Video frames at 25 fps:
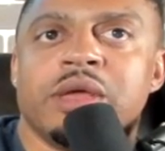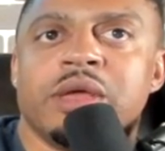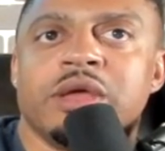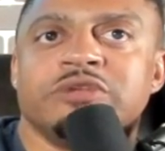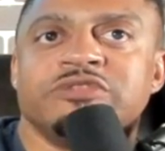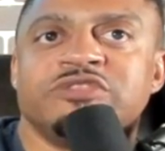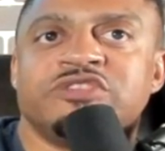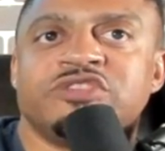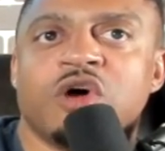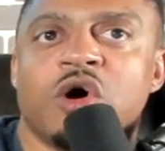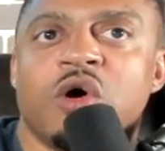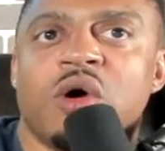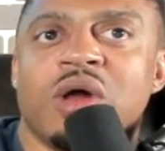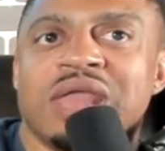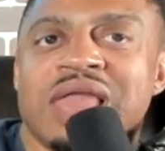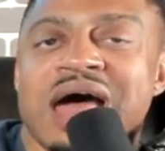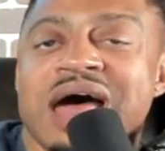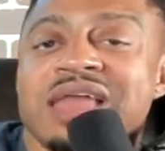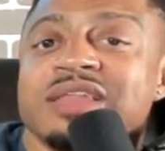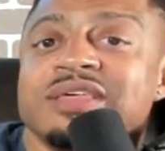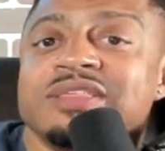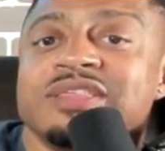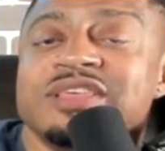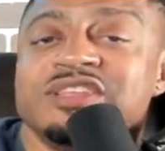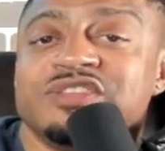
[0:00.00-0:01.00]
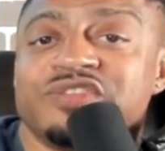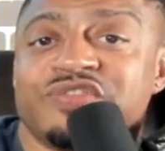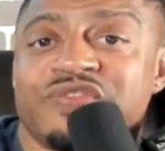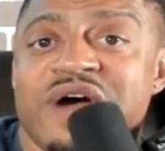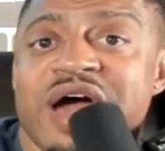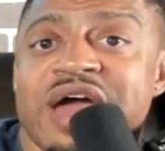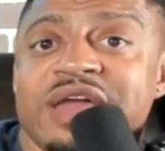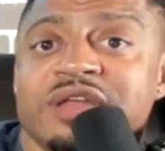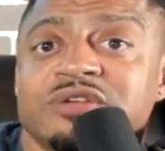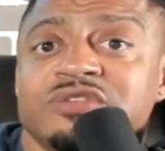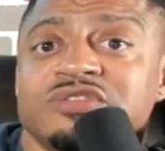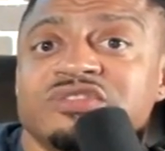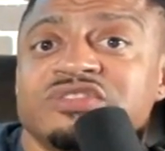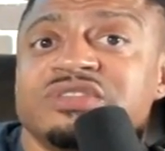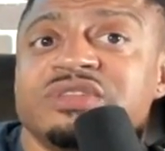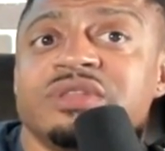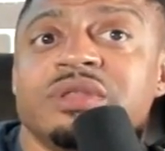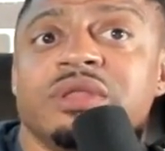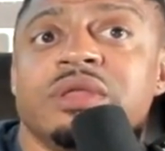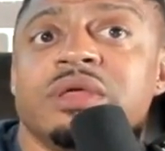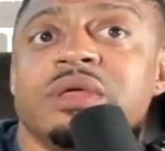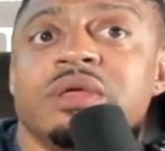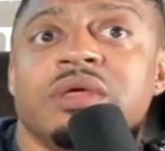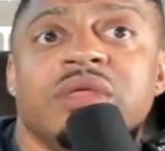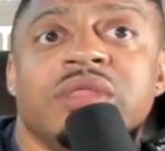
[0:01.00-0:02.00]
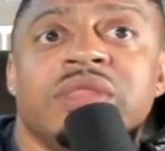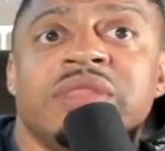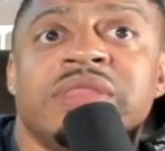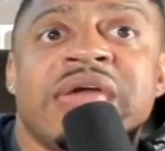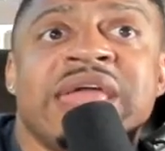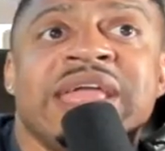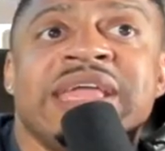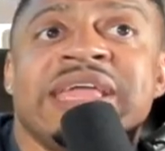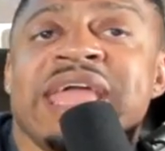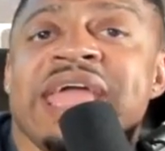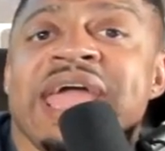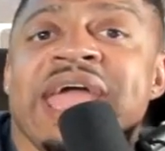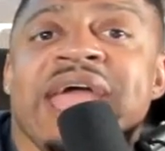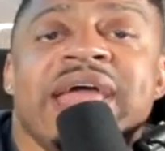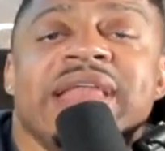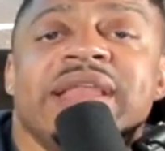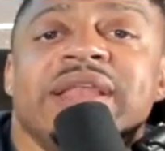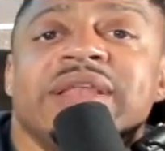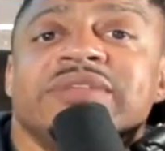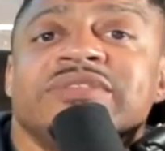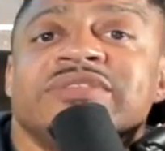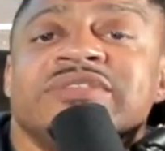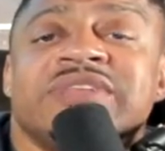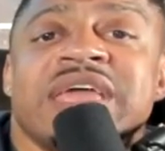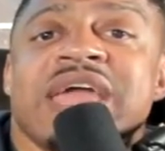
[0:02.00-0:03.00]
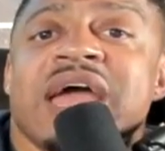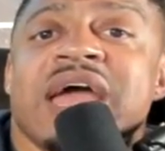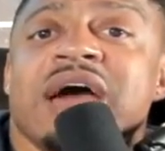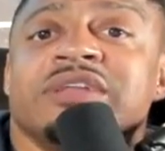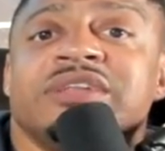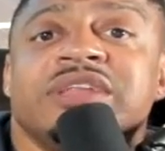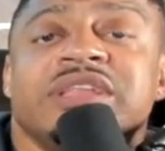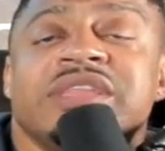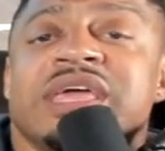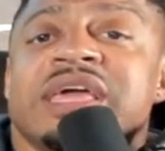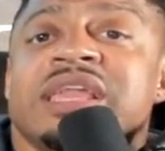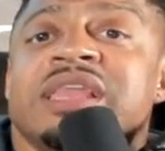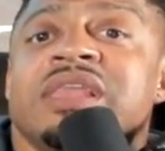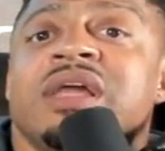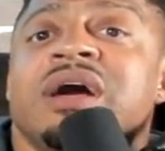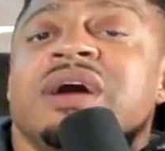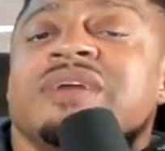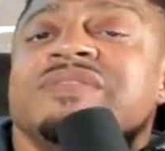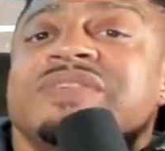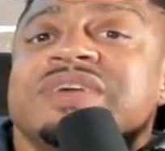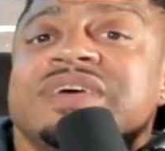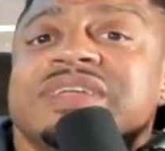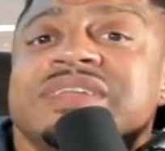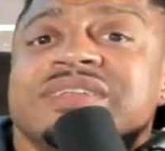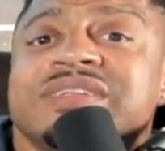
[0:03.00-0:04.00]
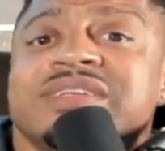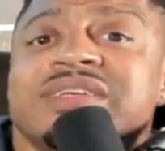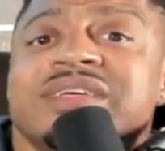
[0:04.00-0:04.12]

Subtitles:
So a lot of these fighters, they can't stay out. They love it.